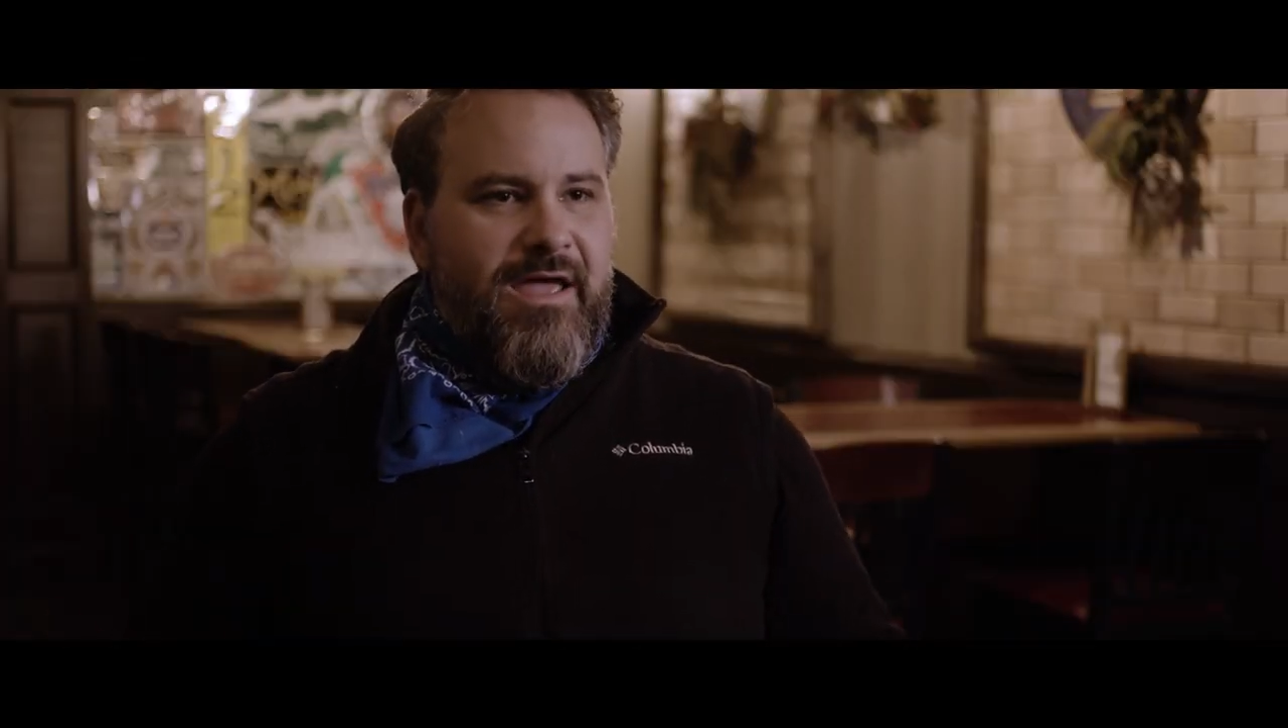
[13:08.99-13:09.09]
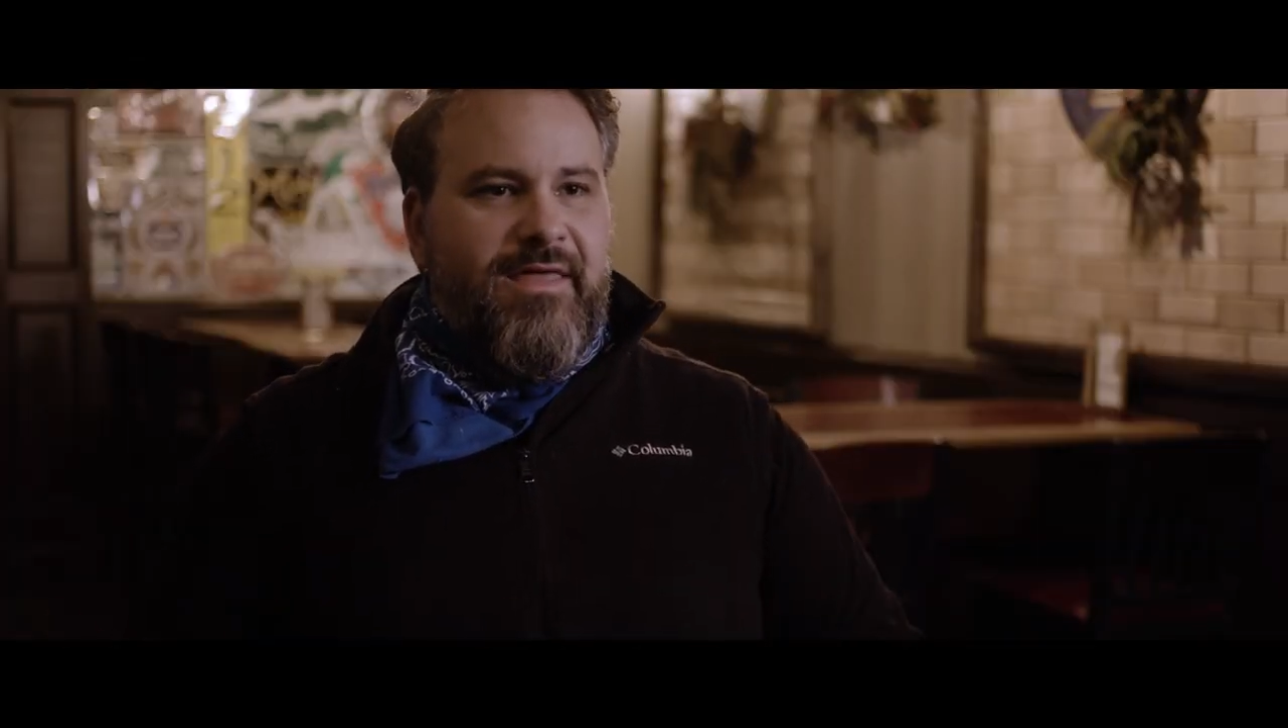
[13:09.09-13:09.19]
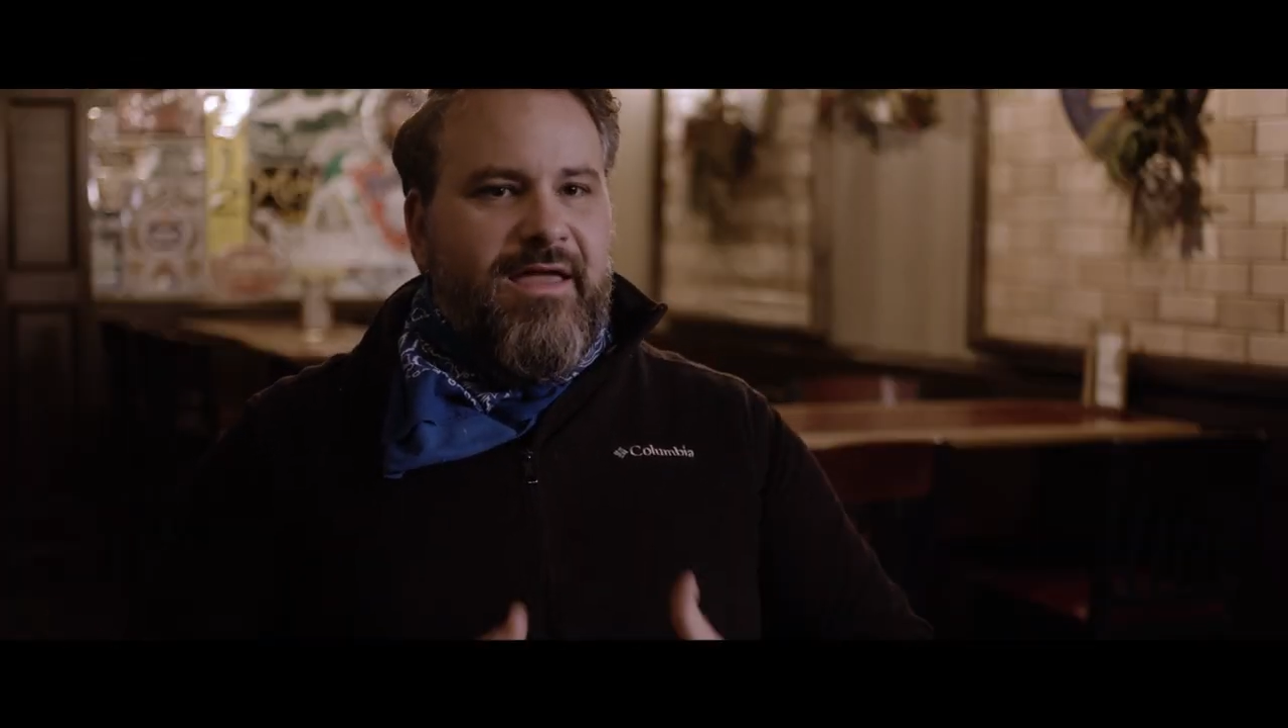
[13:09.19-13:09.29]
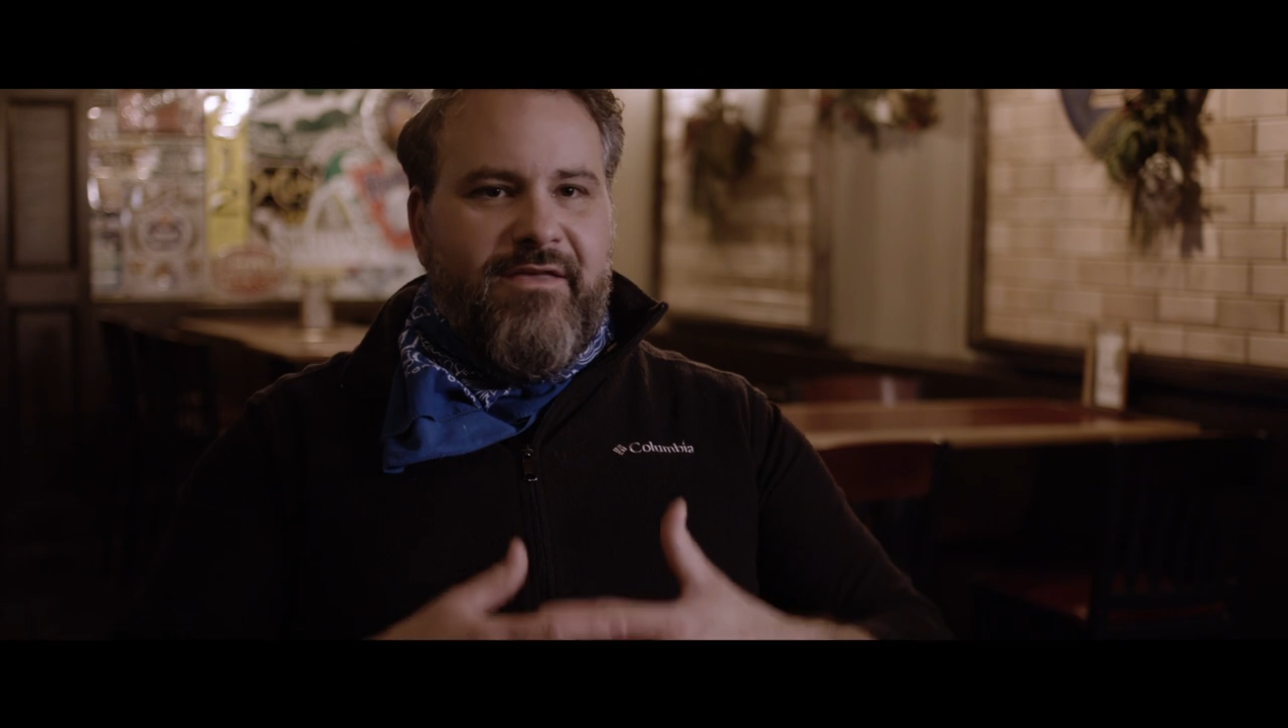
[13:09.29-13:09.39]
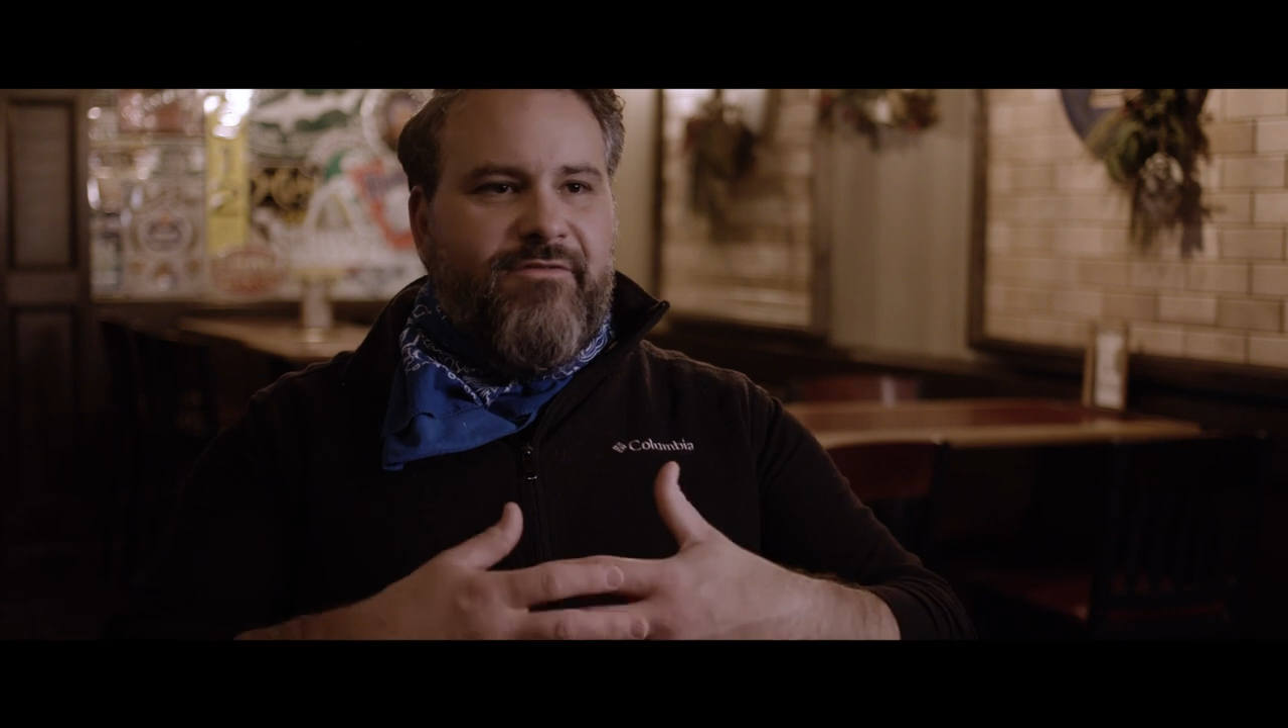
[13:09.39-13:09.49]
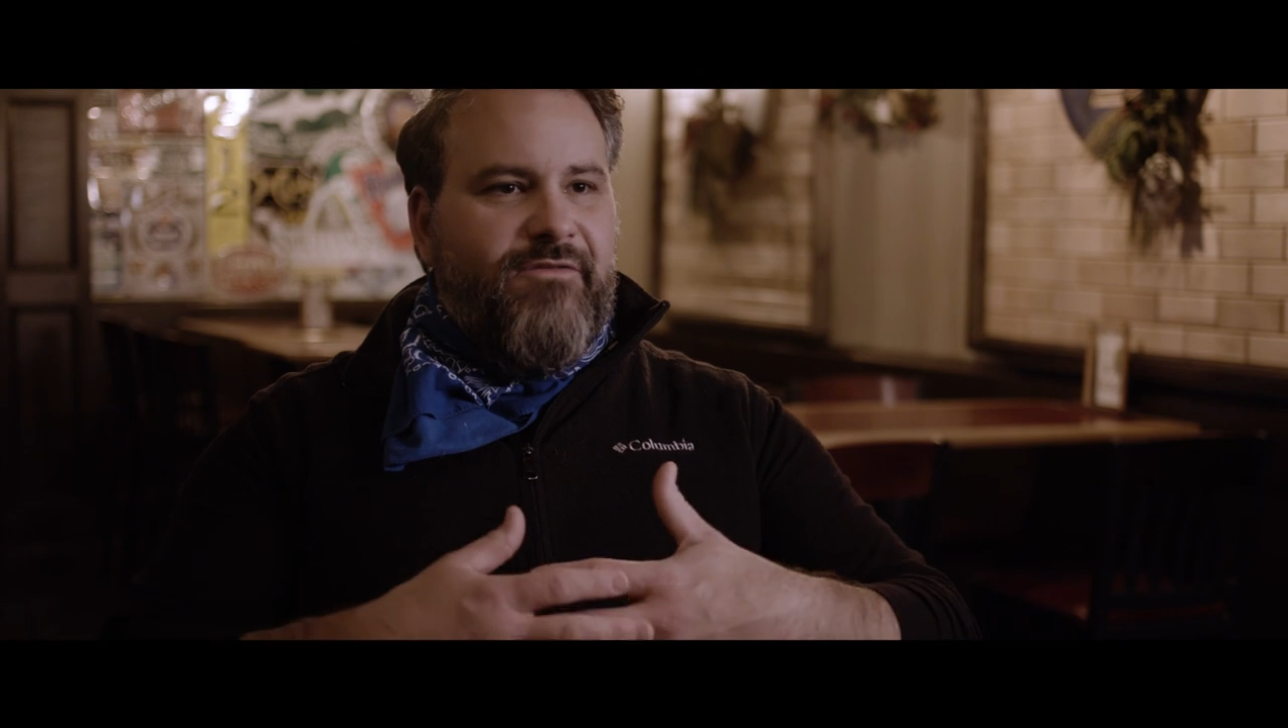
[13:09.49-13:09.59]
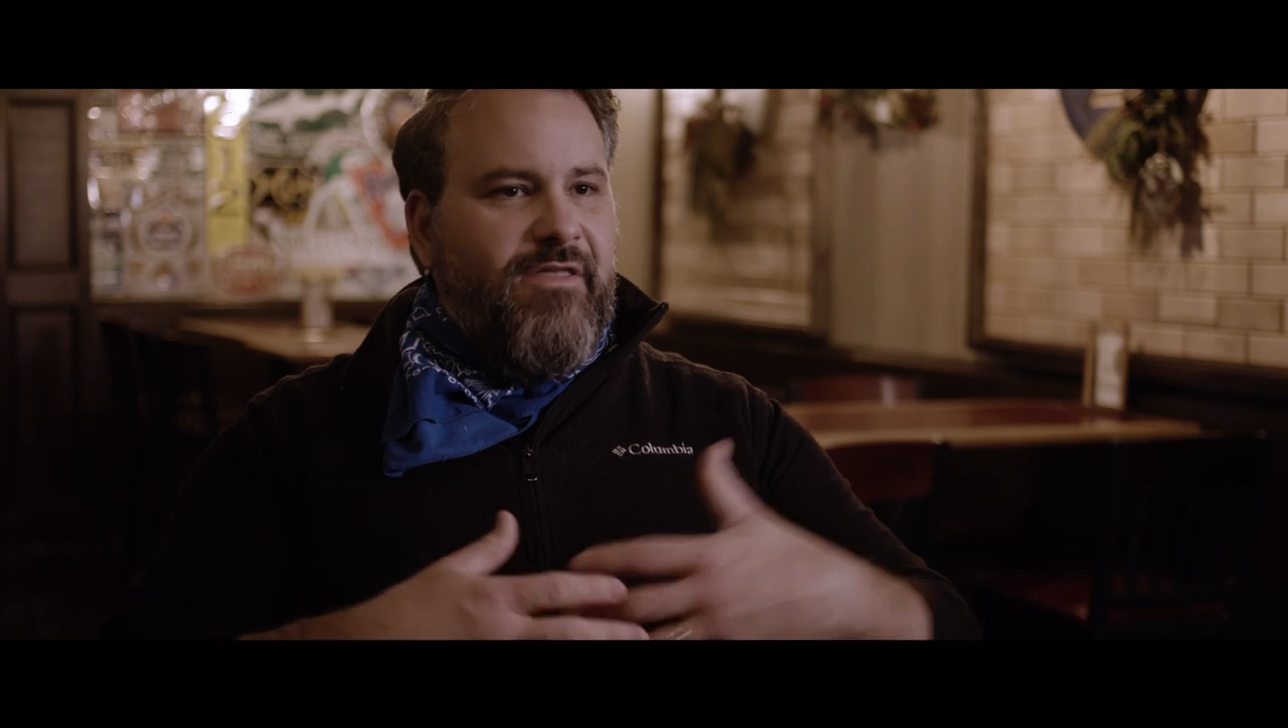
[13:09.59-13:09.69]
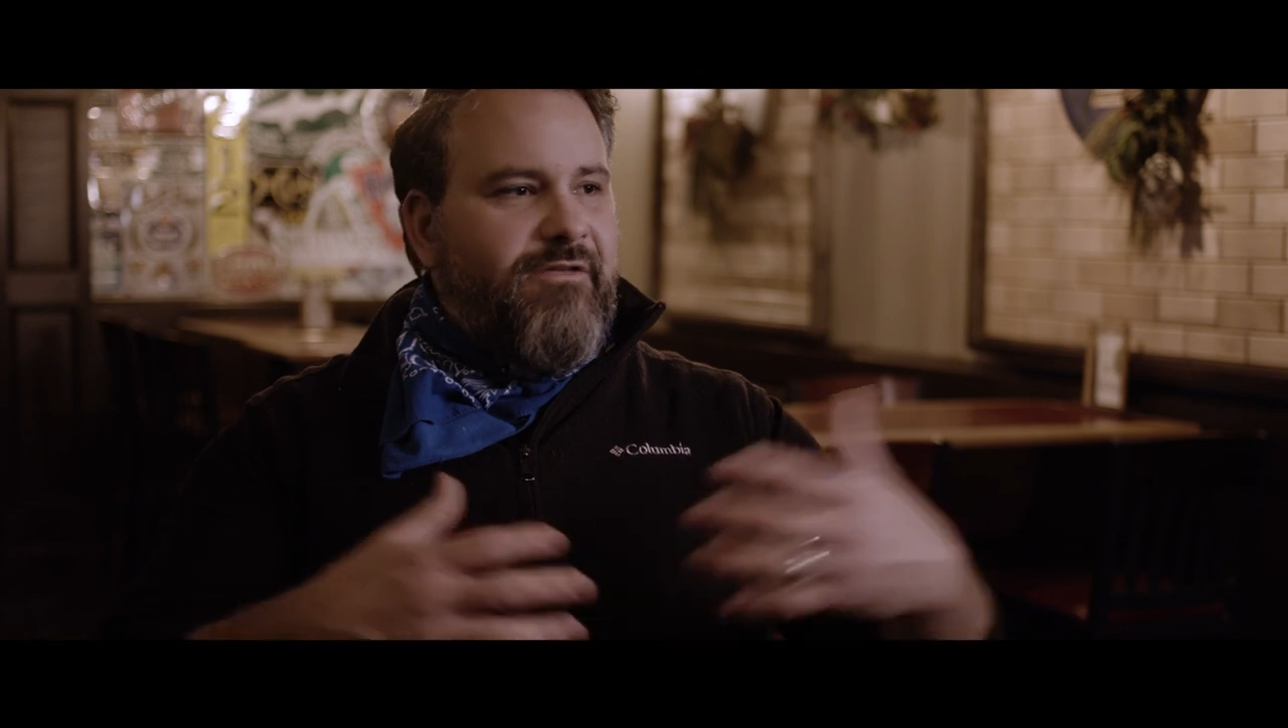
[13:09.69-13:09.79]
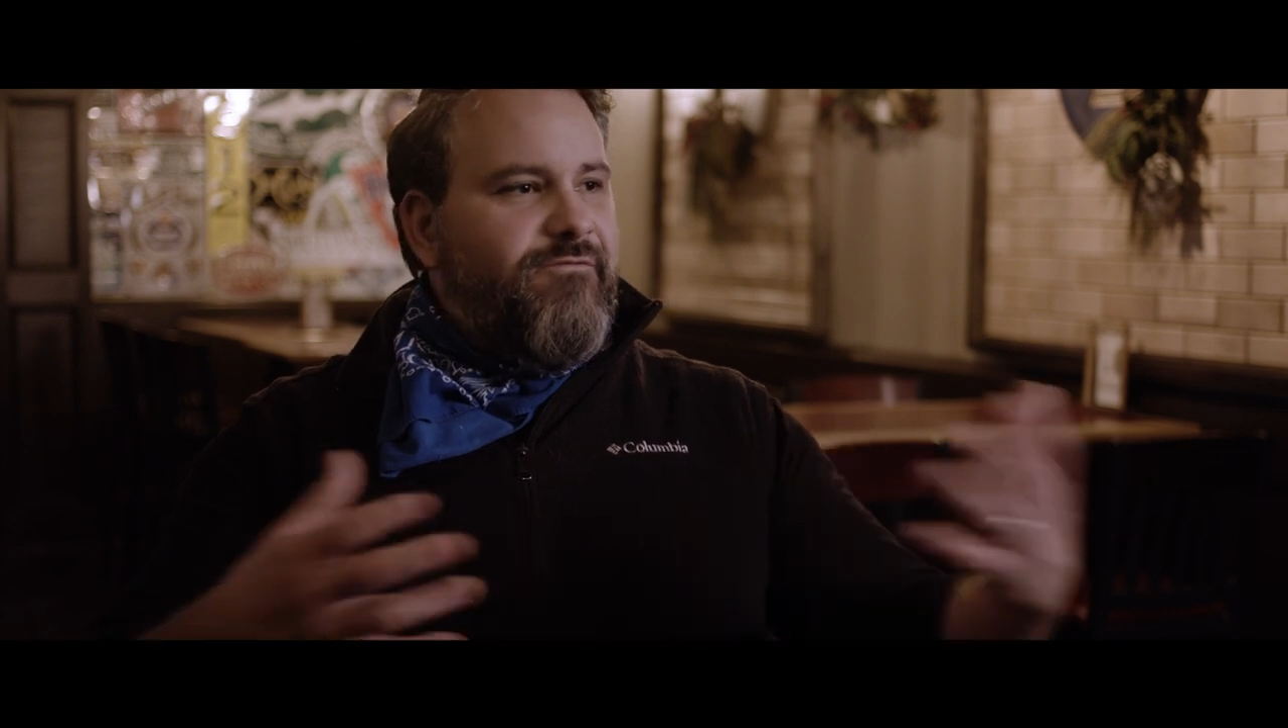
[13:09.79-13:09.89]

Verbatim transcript: and that is selling